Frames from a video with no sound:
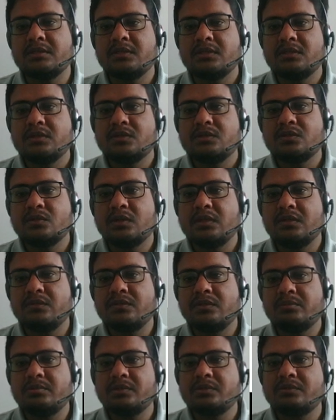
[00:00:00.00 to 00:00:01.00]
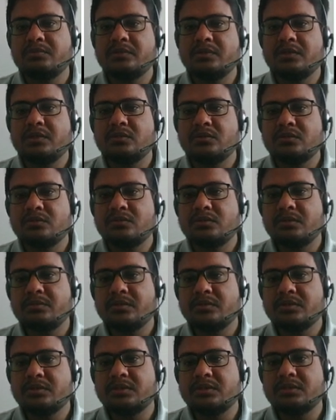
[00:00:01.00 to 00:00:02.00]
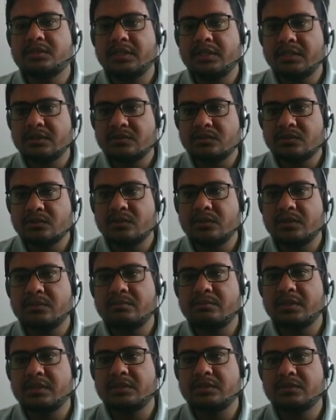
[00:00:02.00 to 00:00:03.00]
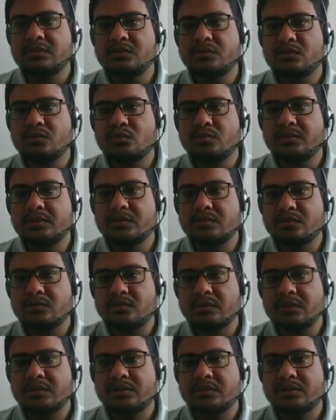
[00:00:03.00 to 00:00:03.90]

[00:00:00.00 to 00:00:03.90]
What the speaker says: So alpha plus beta whole square means it is a square minus 2b square.